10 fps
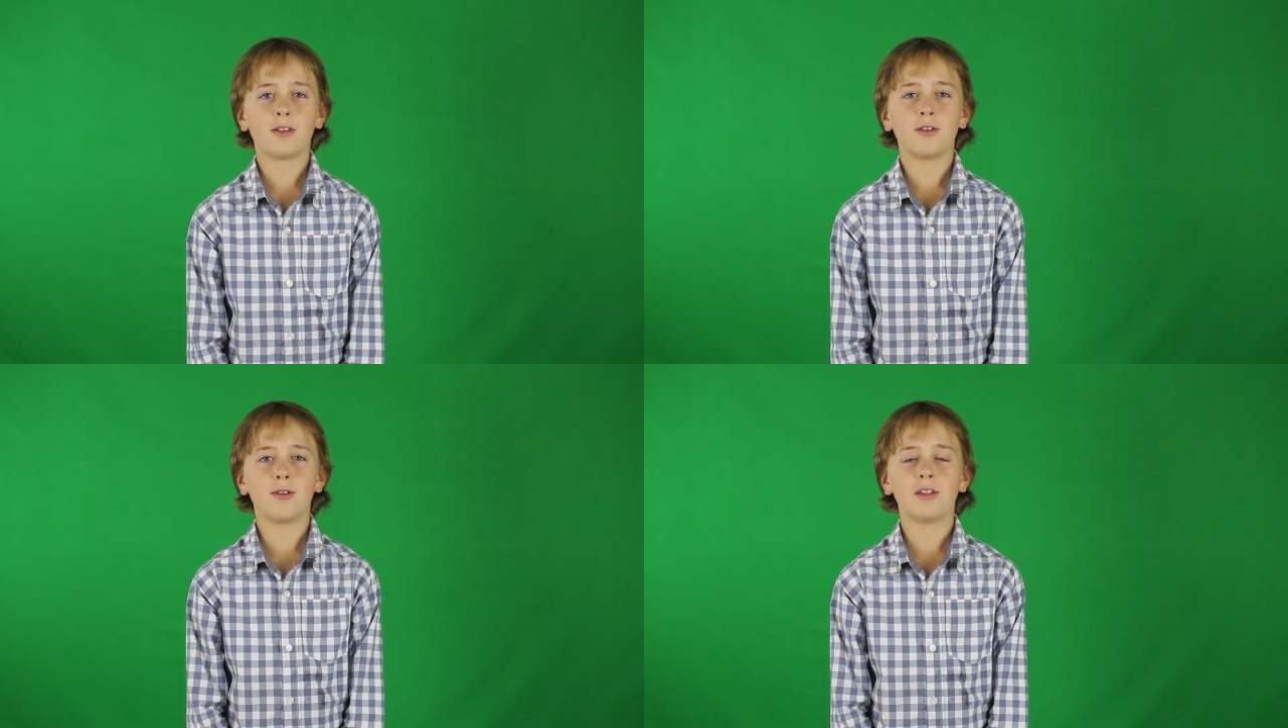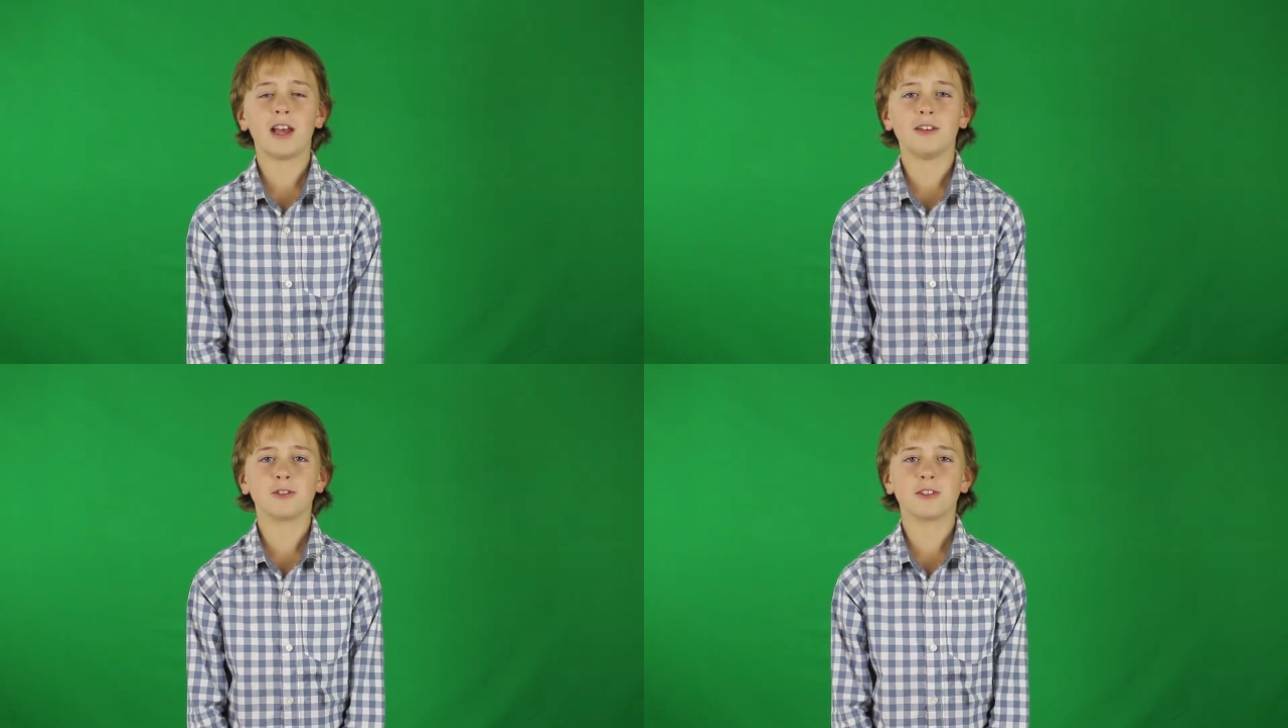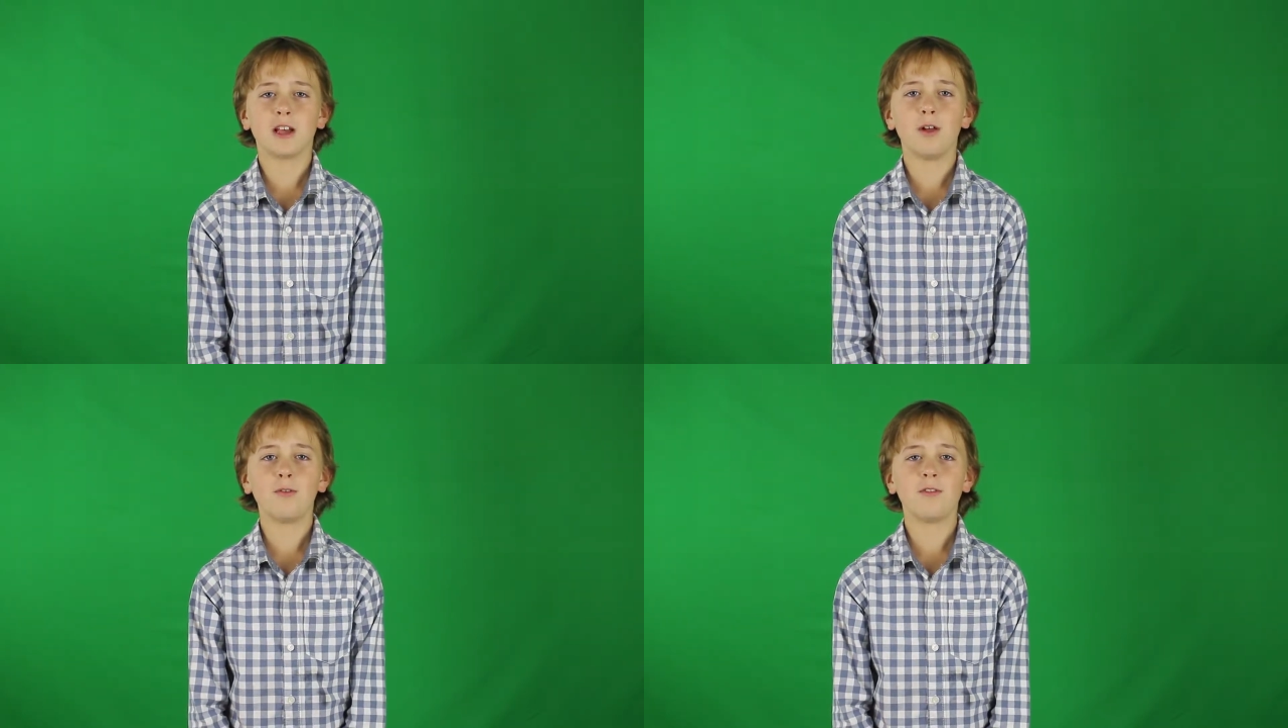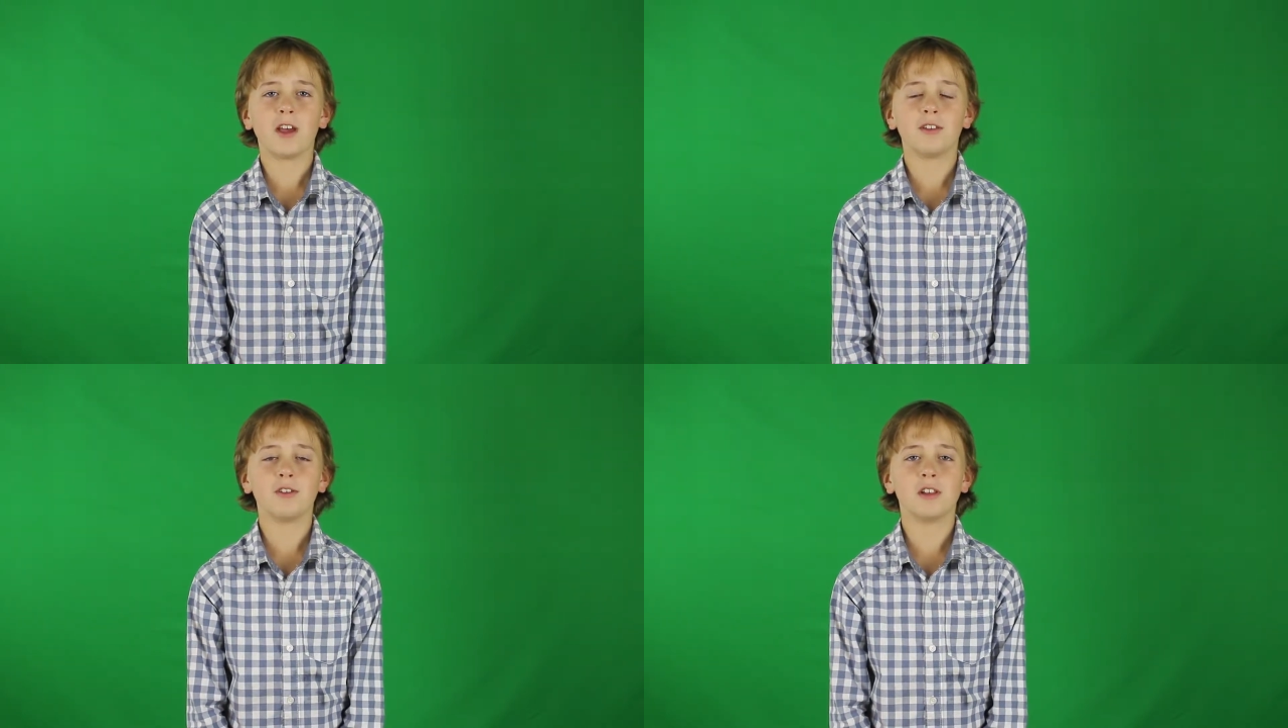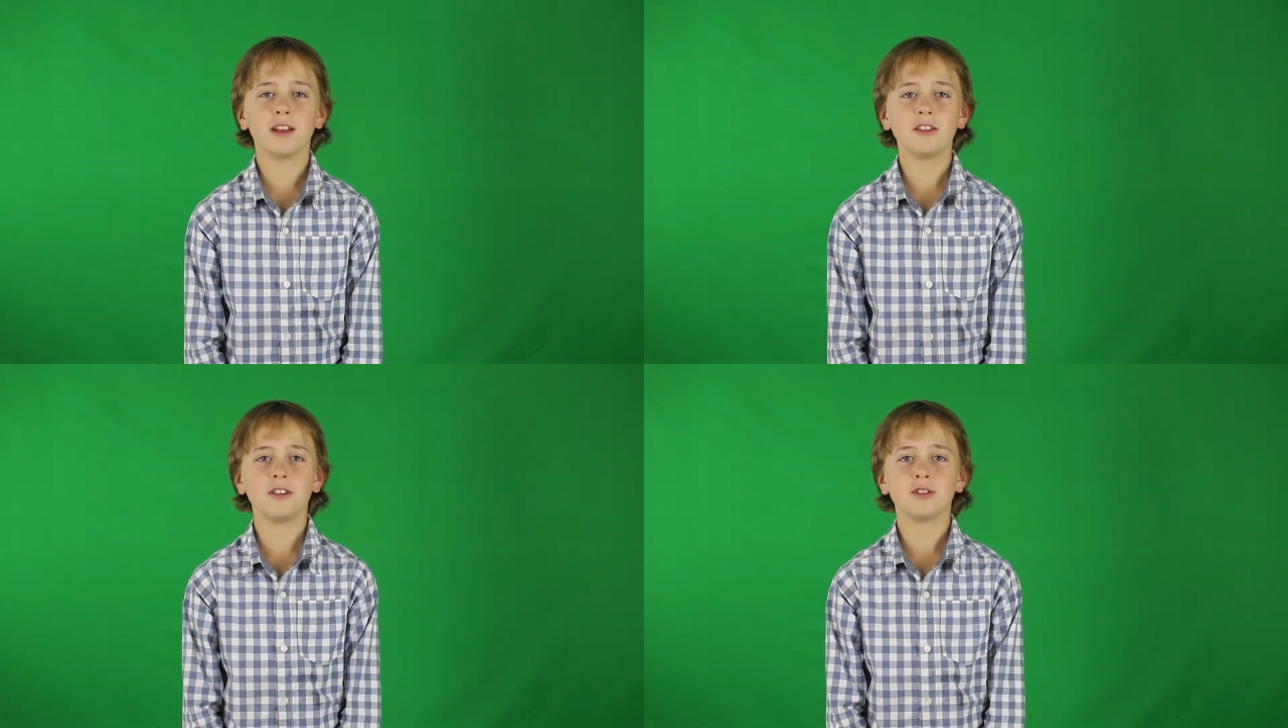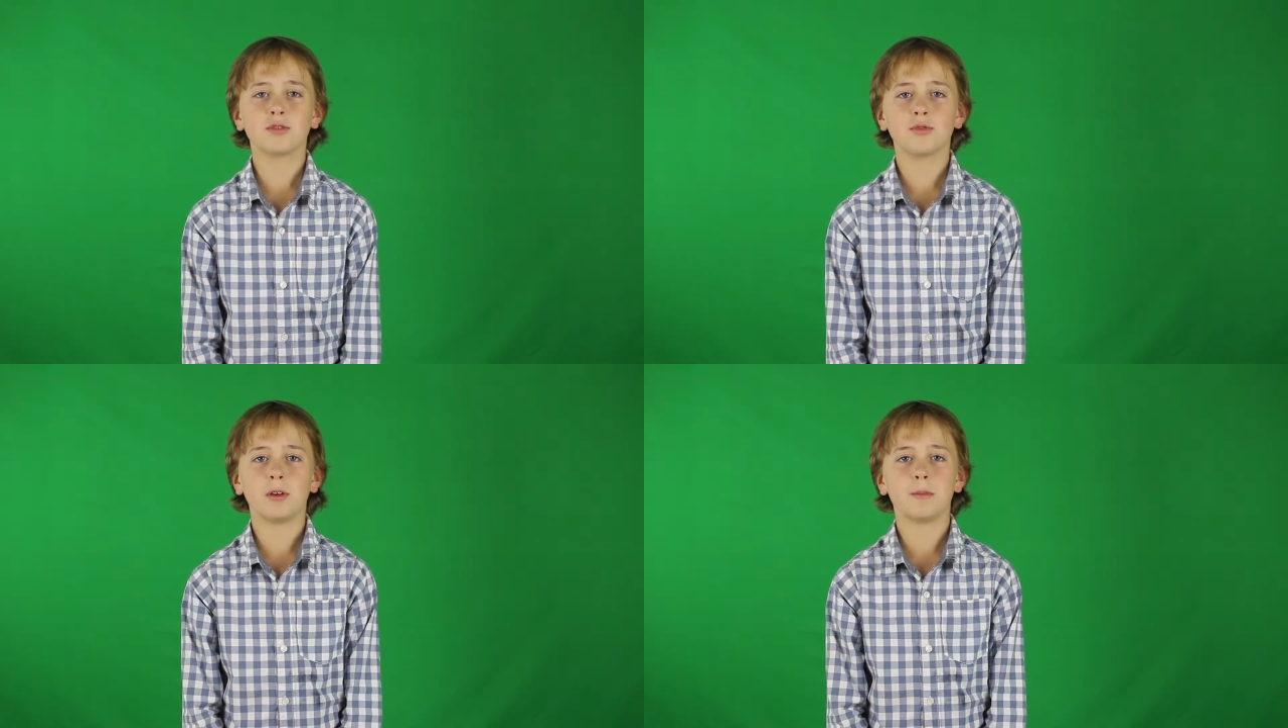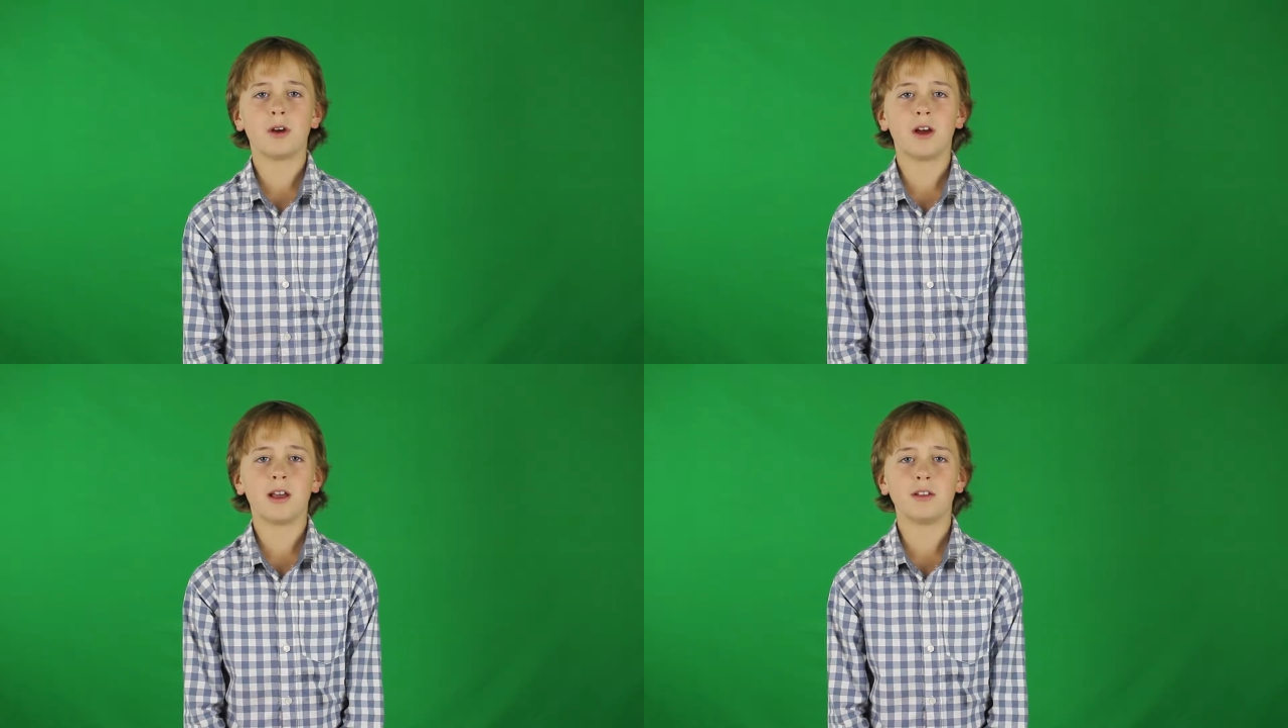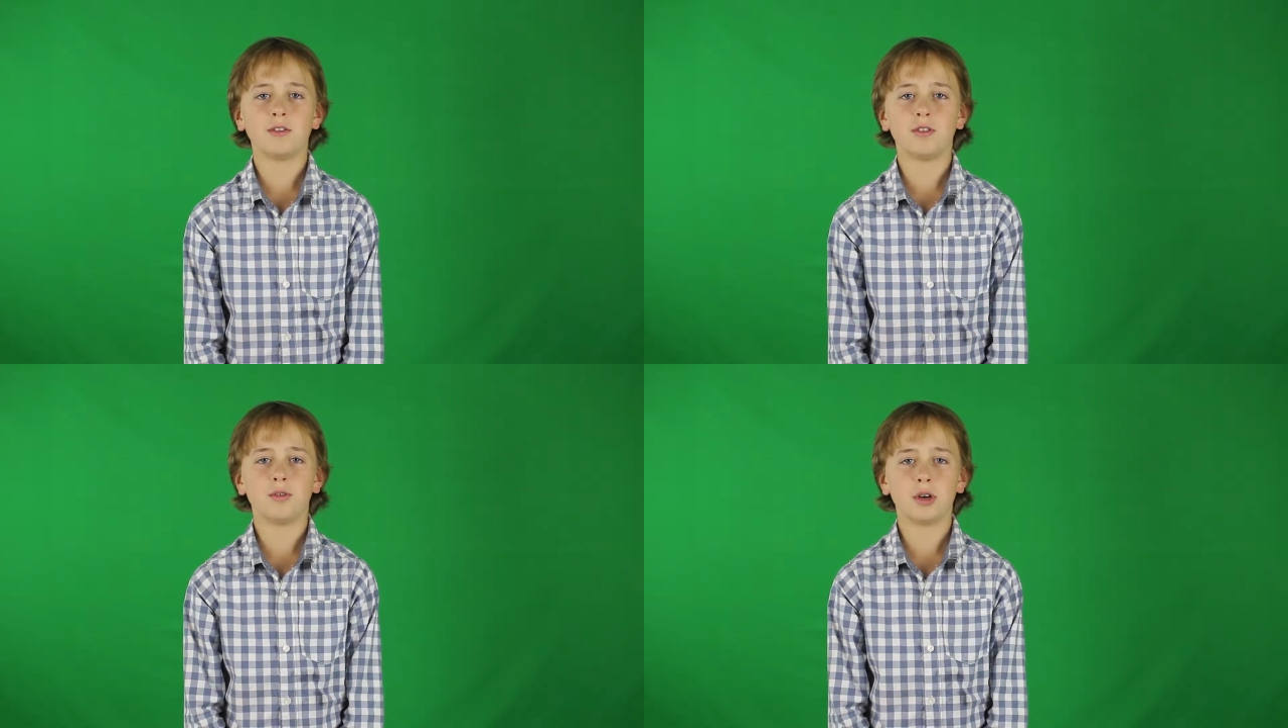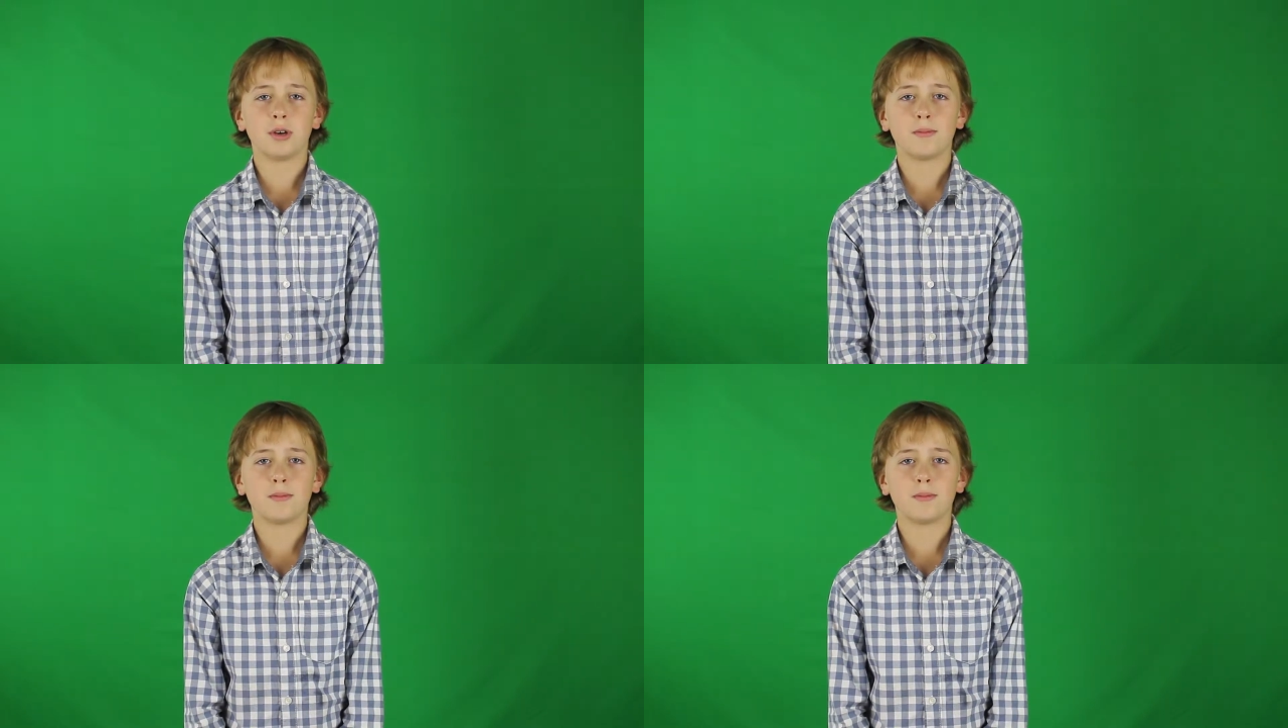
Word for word: you light yourself, and you light the screen behind you.